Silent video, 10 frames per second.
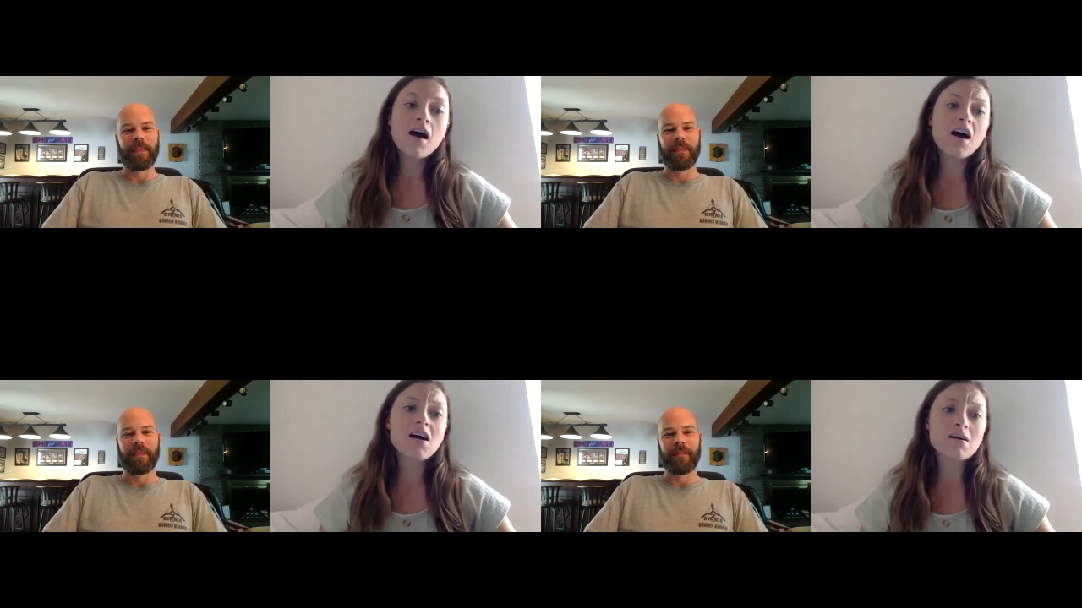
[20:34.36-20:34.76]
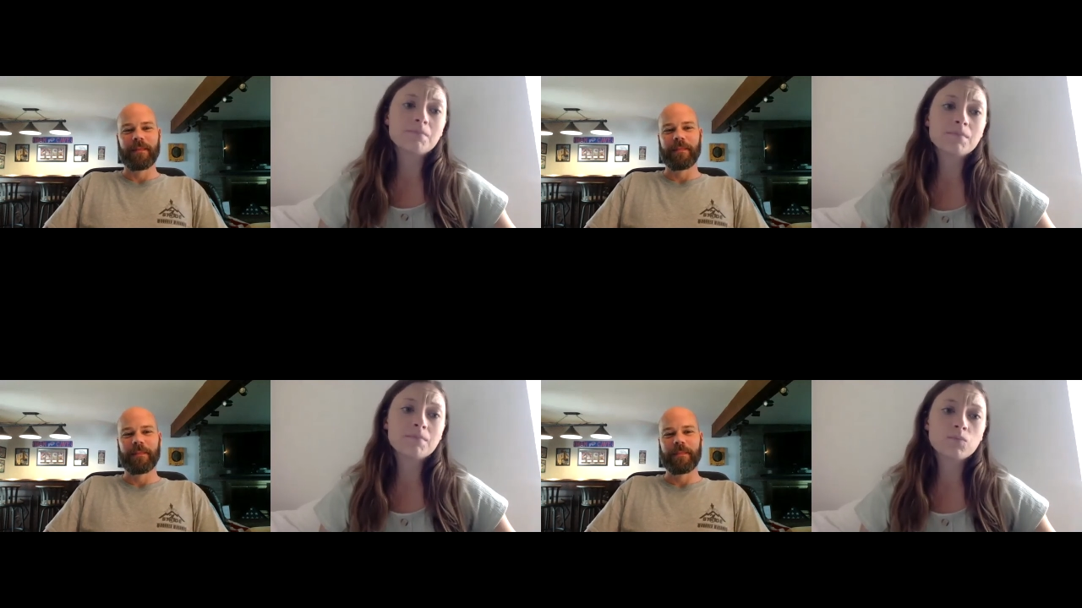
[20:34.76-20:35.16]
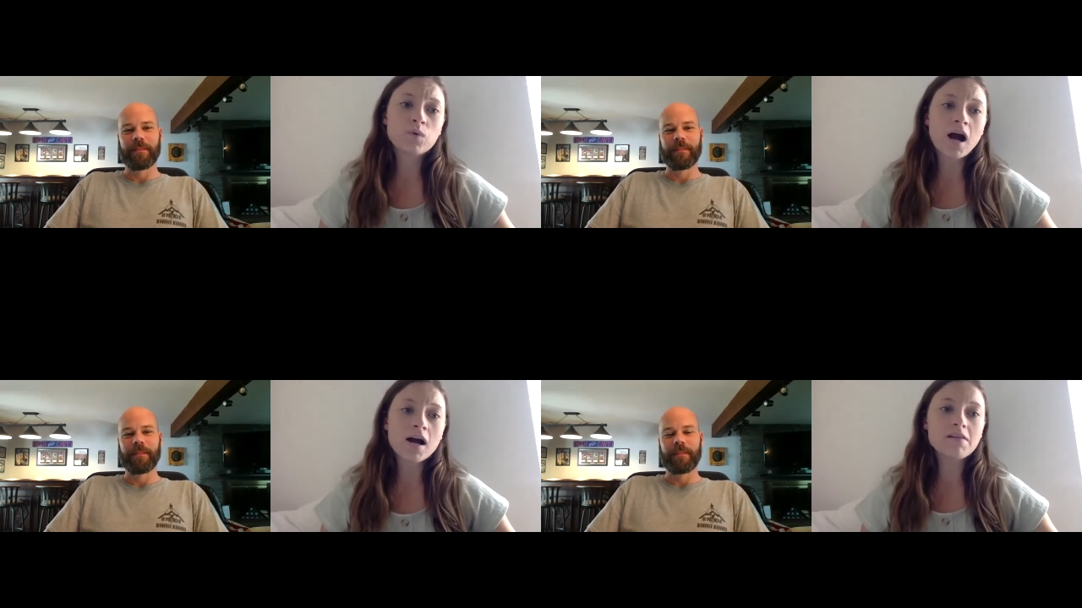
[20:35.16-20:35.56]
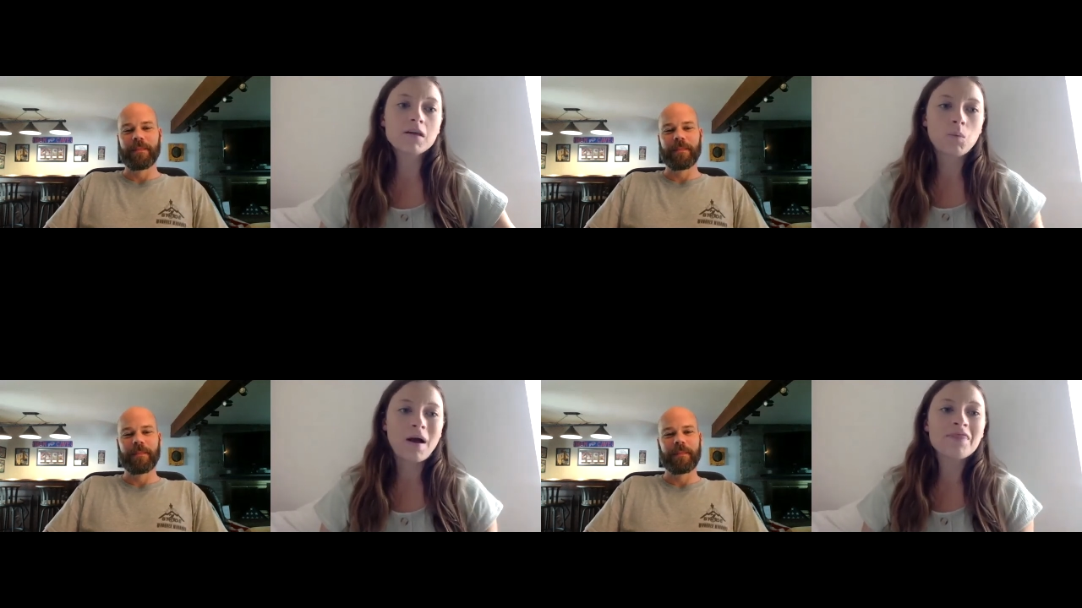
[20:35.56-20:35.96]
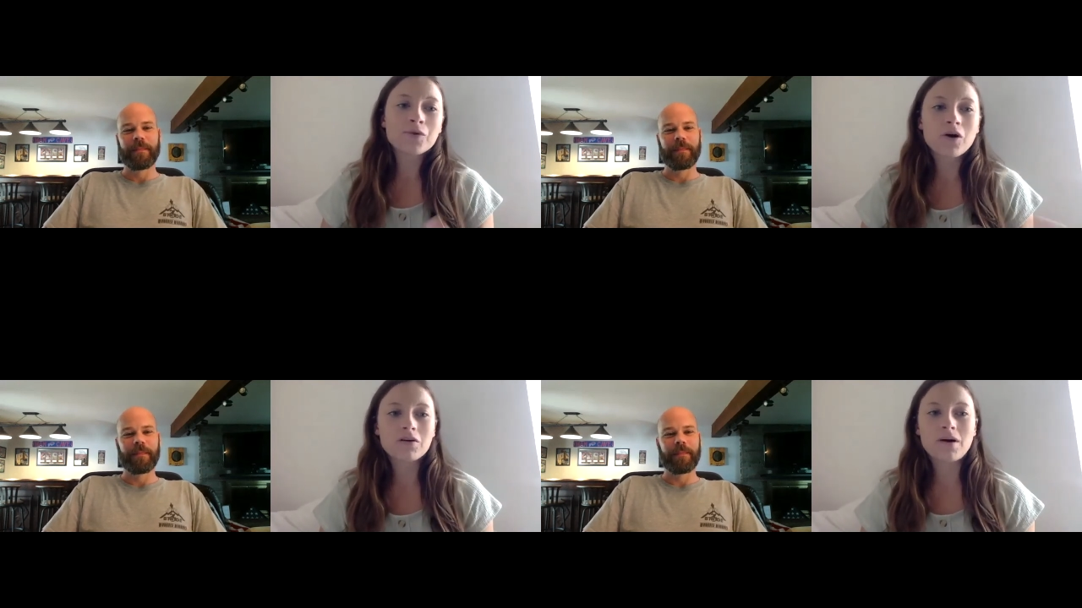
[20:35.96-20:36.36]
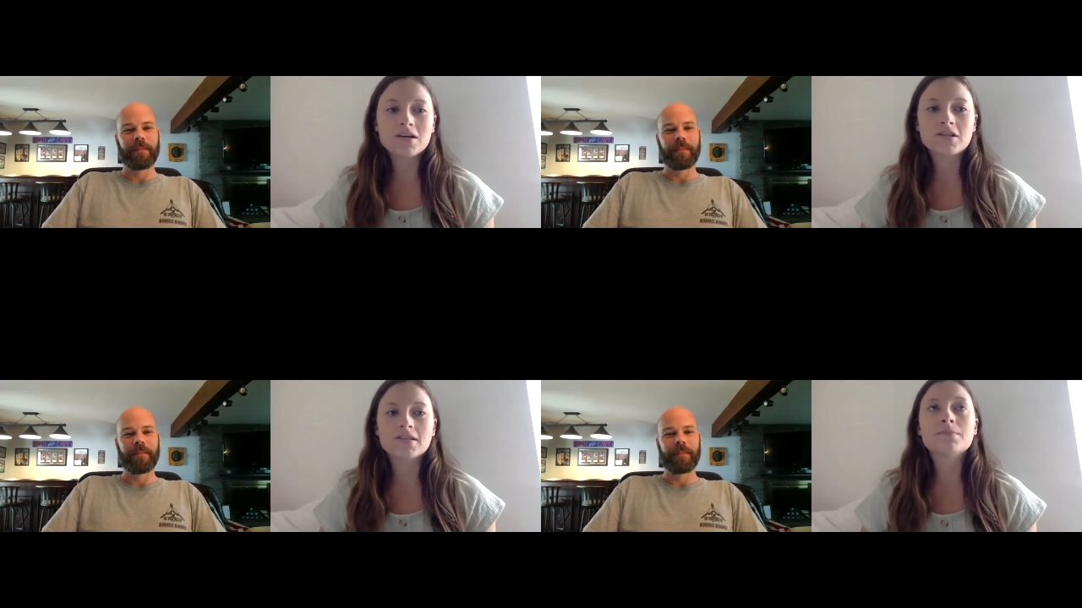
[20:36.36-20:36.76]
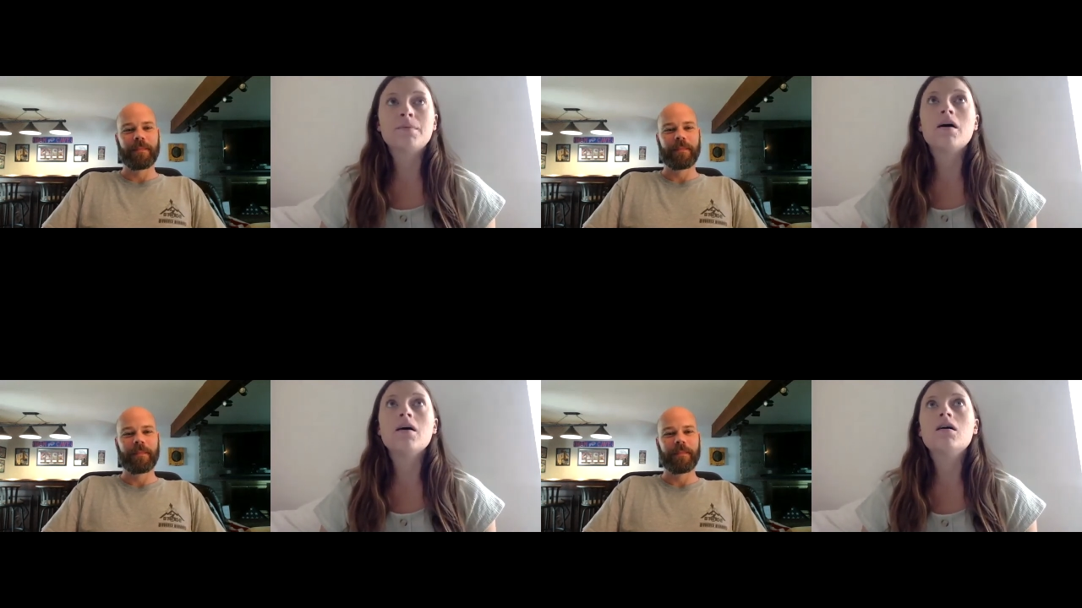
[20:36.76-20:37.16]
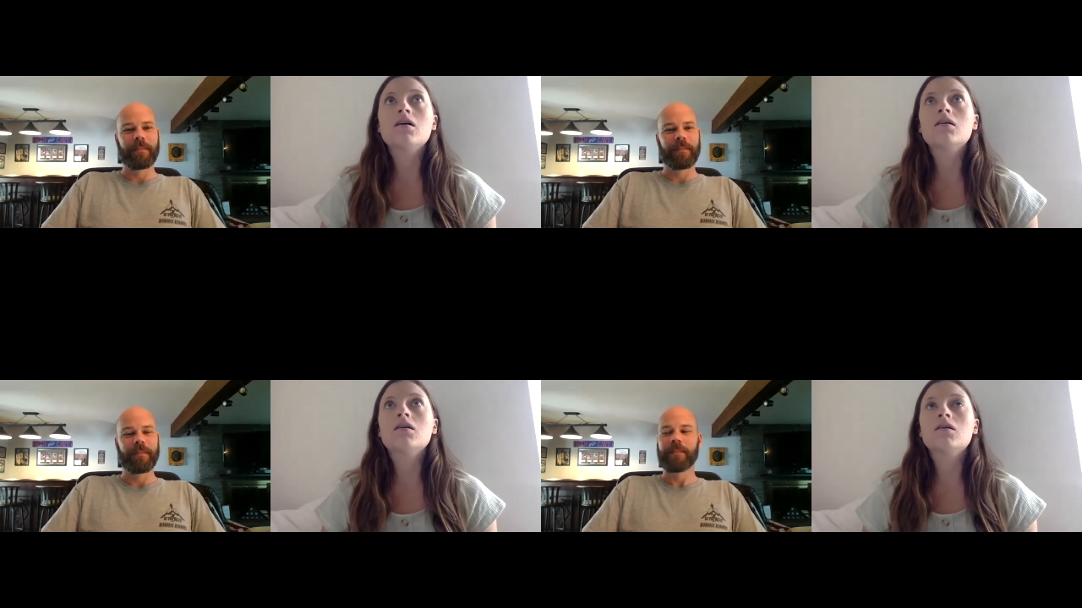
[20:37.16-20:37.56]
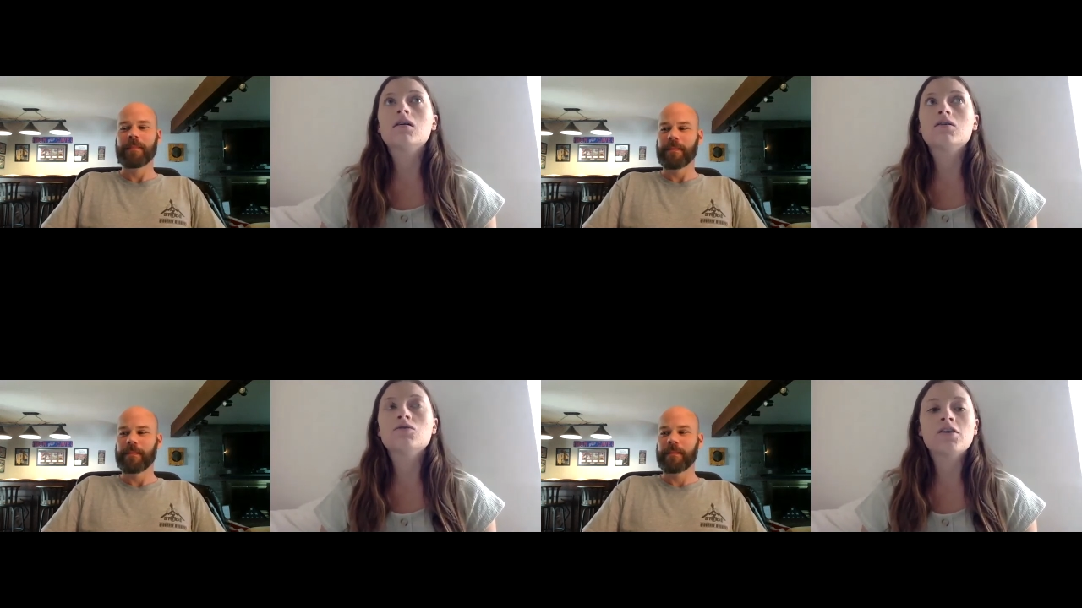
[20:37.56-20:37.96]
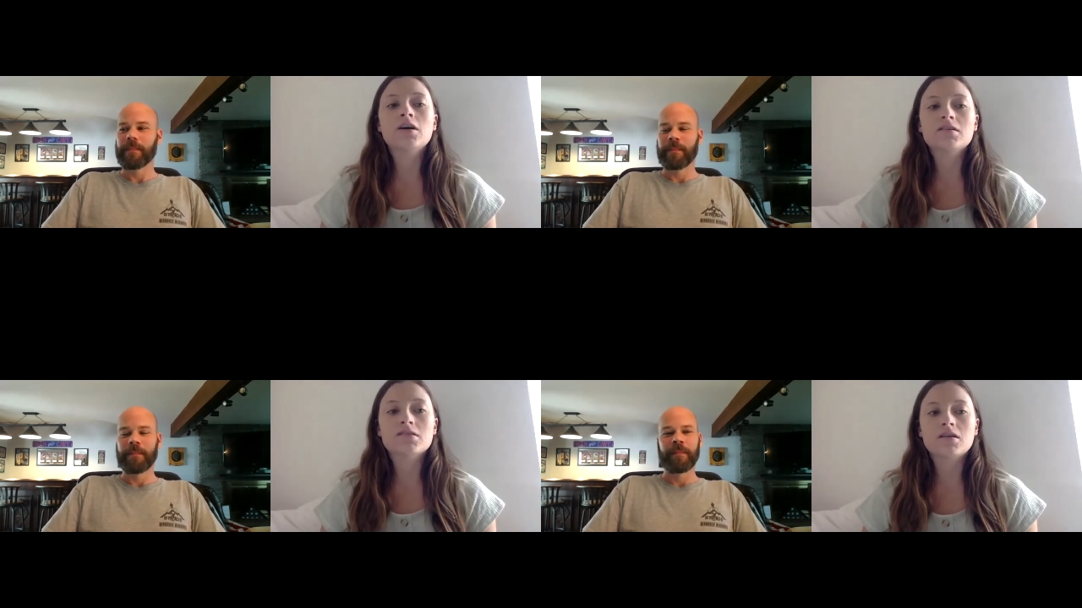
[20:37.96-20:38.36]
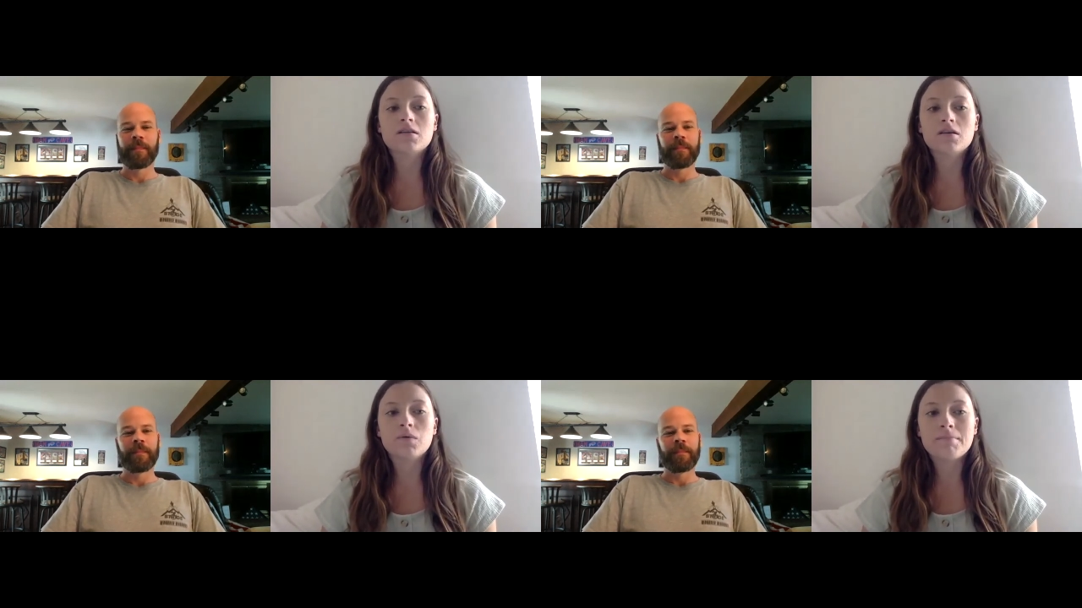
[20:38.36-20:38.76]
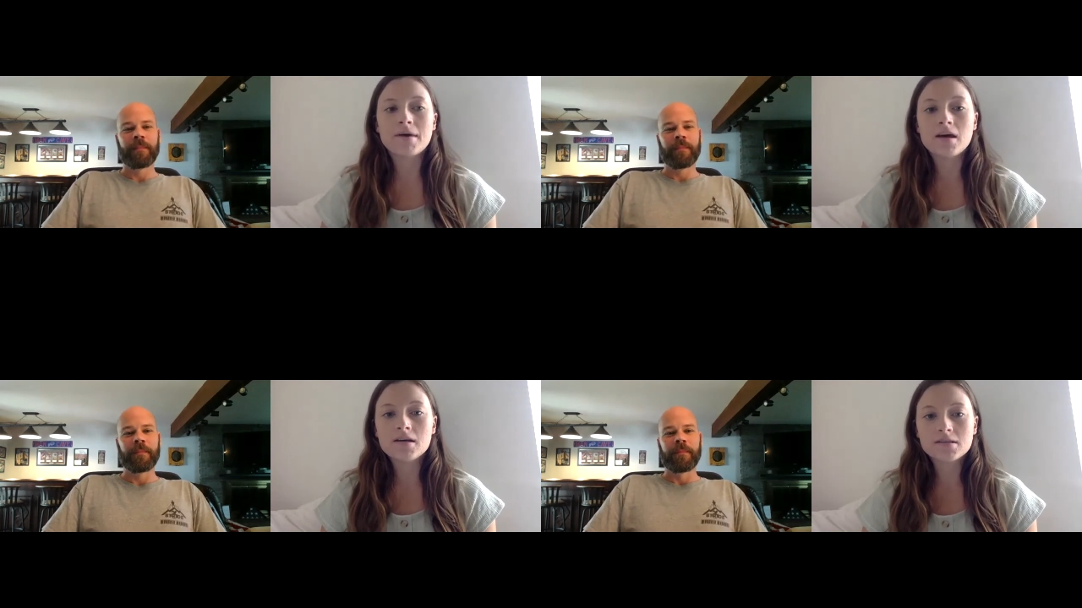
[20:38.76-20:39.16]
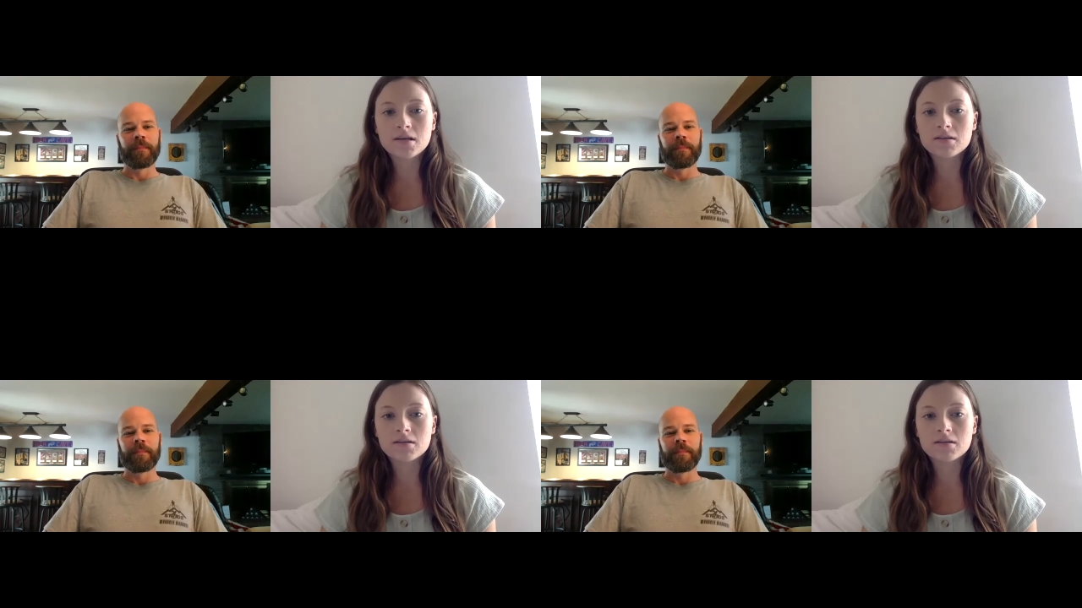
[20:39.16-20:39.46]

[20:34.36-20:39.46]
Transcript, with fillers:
Speaker 1: Um, we kind of like went through all the questions, but do you feel like there's anything we missed that